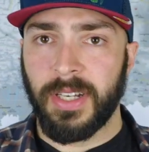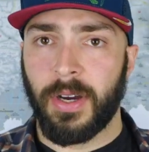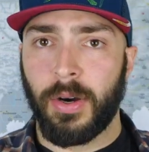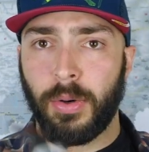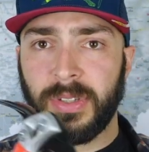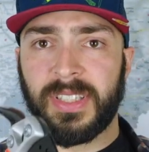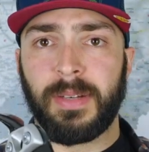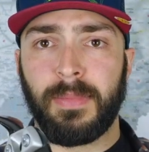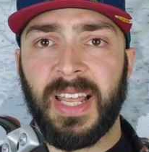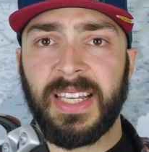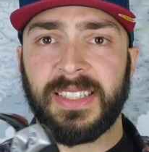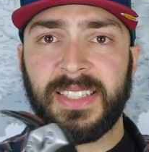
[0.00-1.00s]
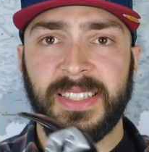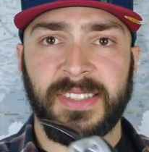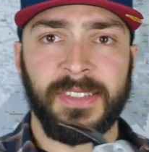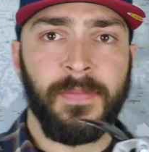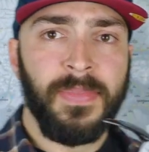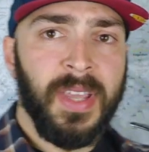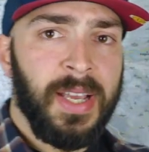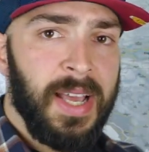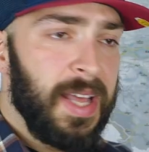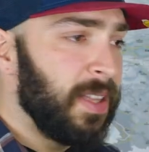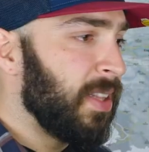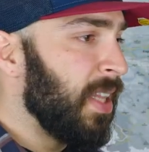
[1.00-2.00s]
hold them like this
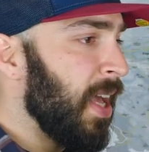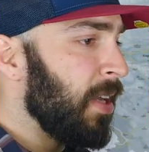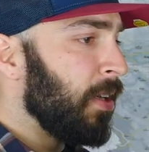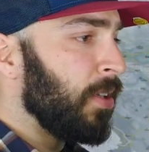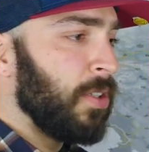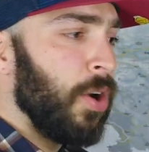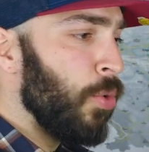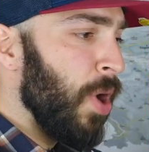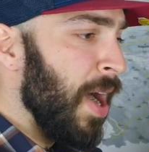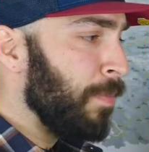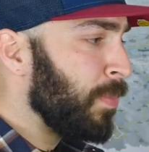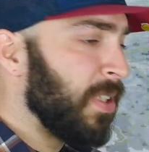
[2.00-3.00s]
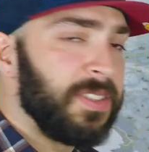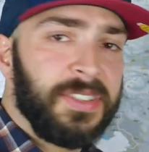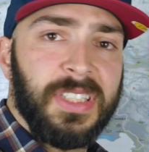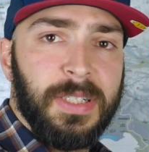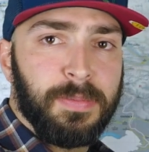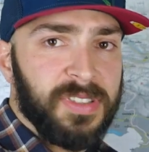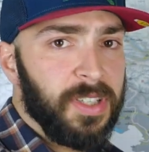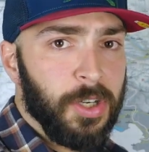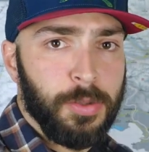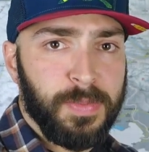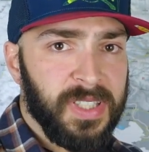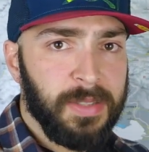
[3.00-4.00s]
and then go up a steep
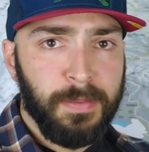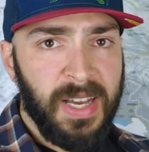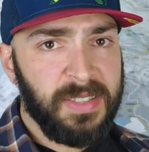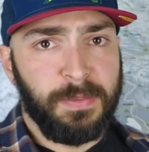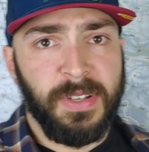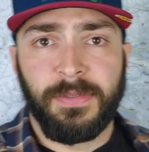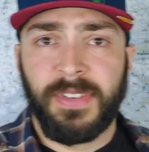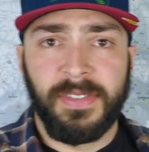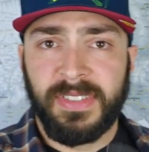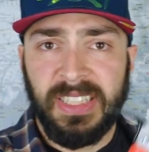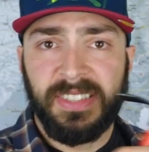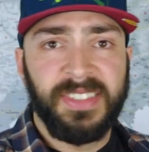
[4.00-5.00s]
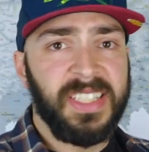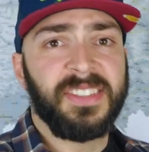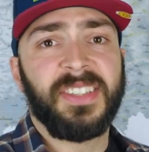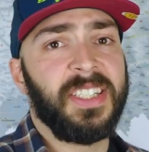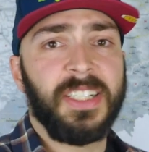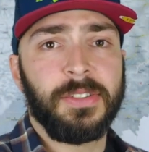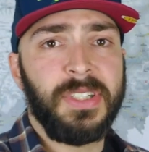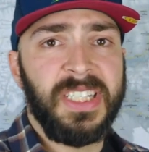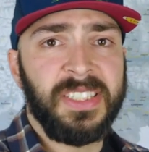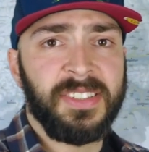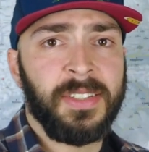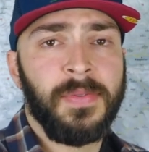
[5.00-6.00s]
slope that might be 50-60
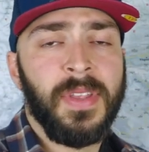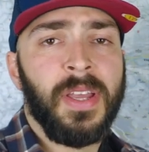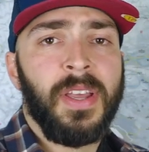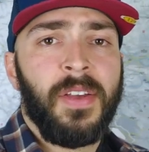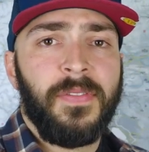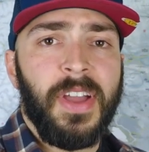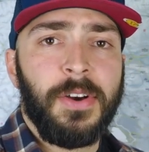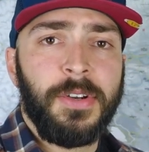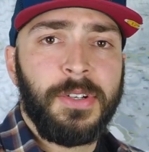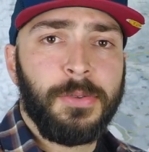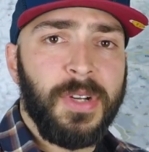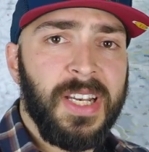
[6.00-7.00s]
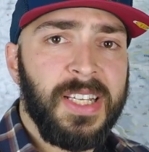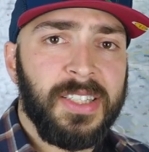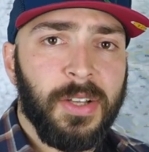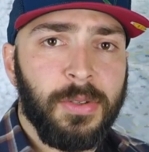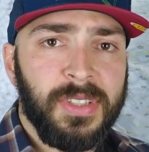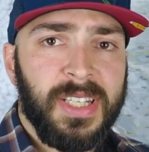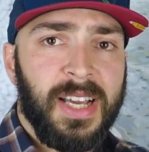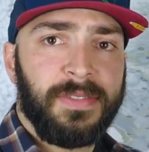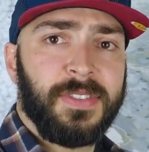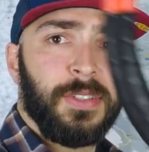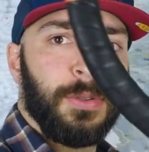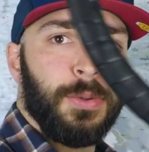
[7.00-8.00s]
degrees, where you really don't
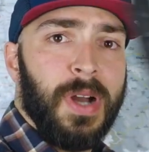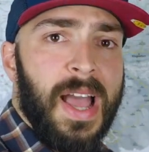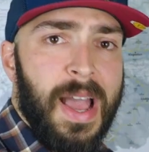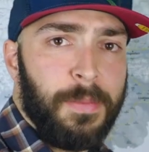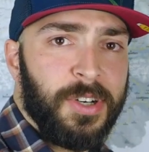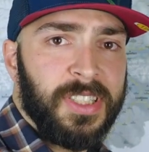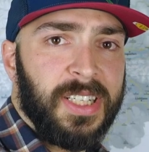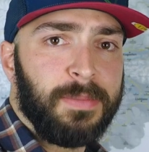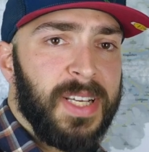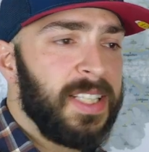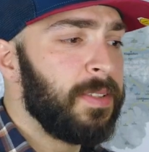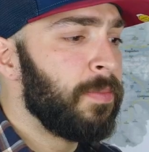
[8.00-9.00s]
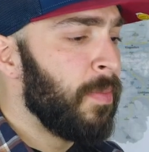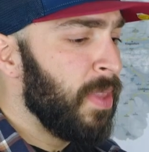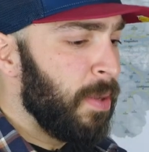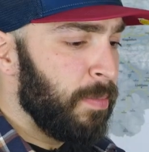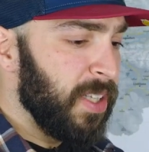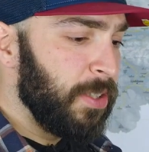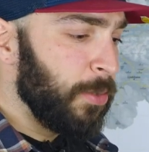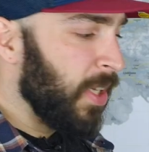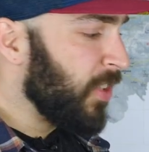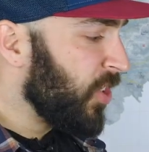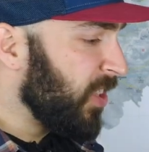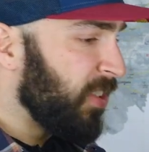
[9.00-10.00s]
have to hammer them in, but you
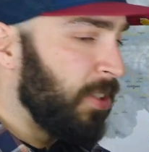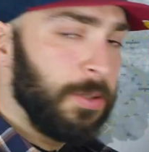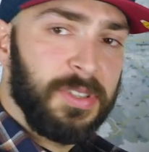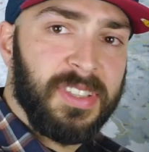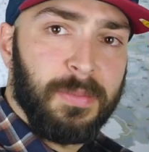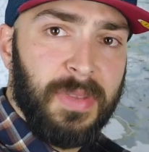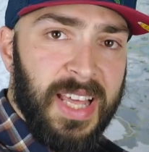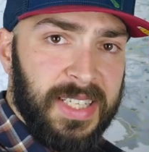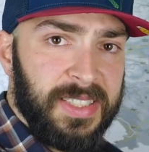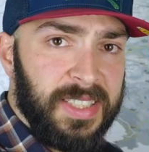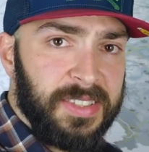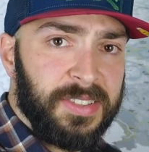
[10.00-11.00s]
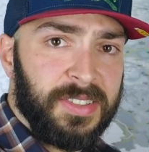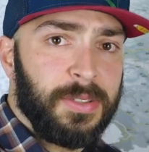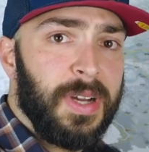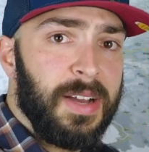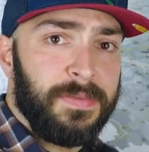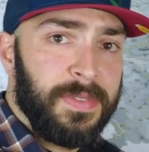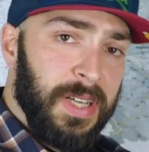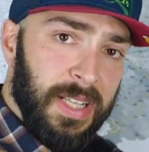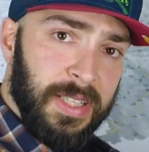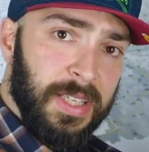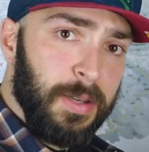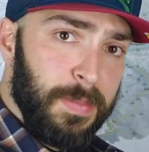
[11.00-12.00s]
can just use them like this to have a
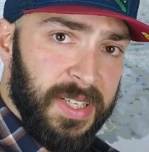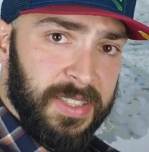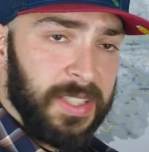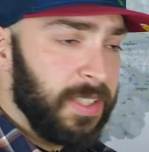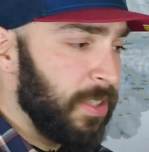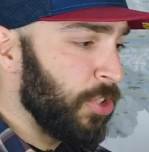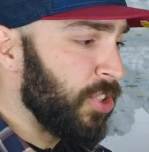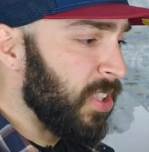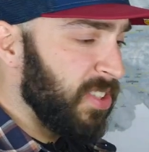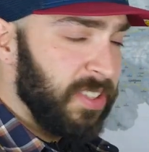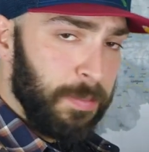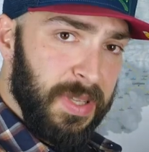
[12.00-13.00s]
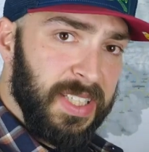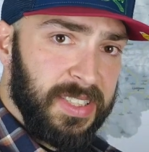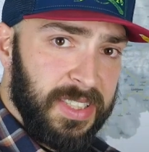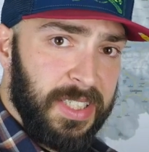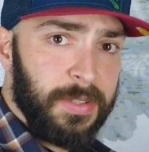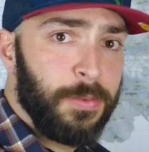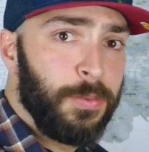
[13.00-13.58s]
little bit additional stability